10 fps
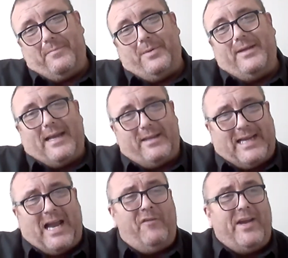But yeah, the
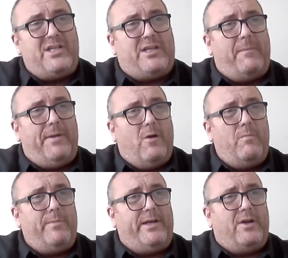cafe is going to be
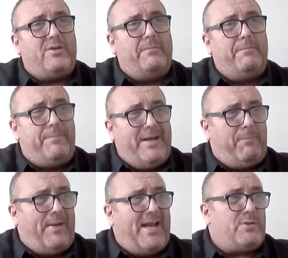open. We got some
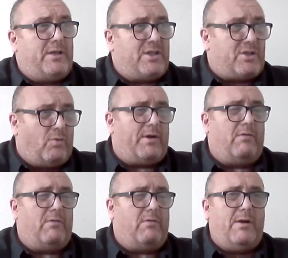big plans. We're going to sort
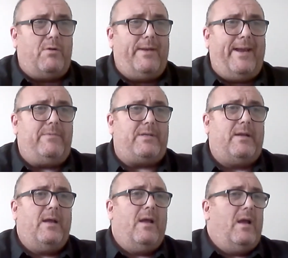the road out.